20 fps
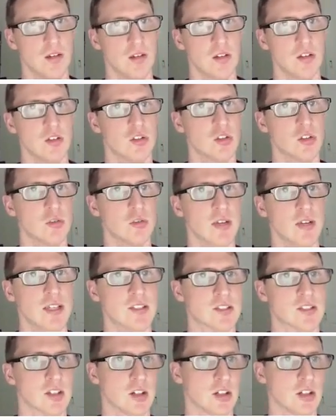you do
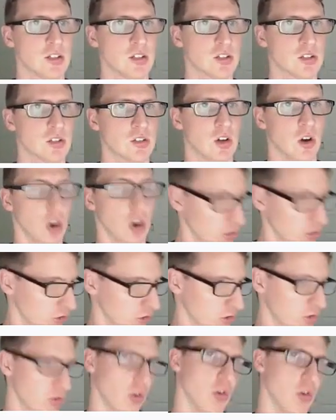research
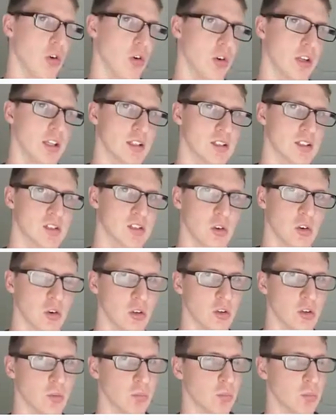on your audience or
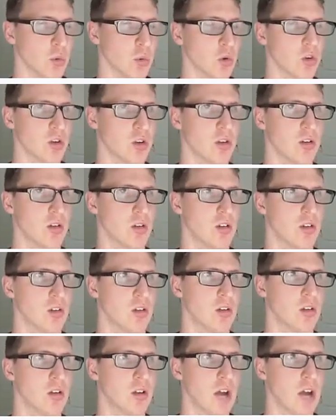your book,
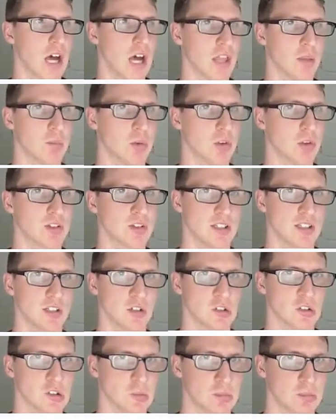other books in
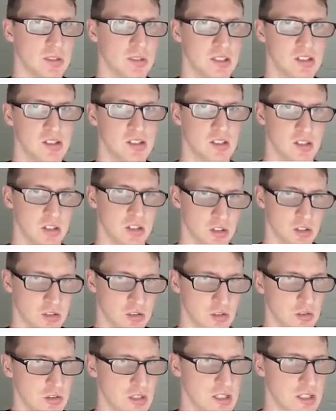your competition. You can
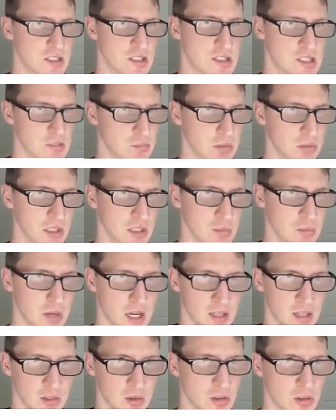do this simply
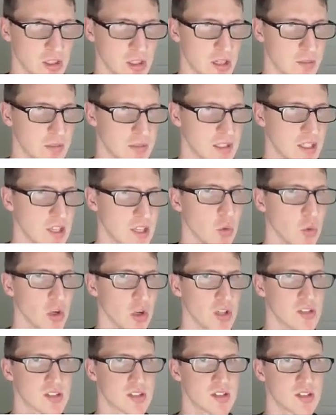by looking at the
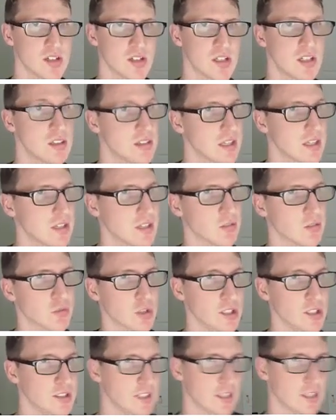keywords that you've
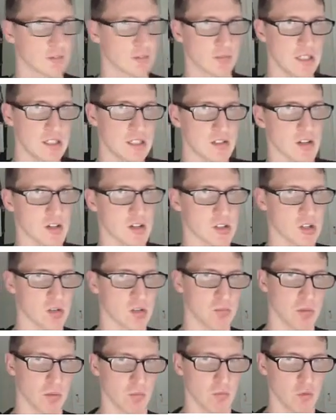already done research on
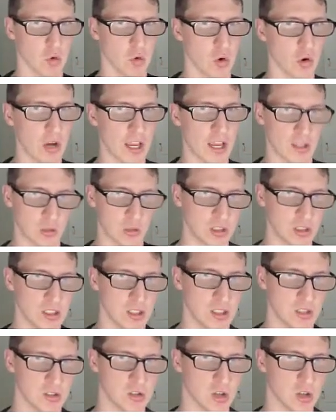before and looking
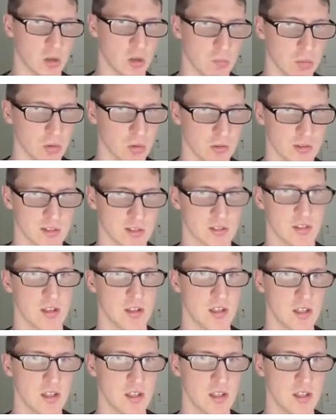at the top books.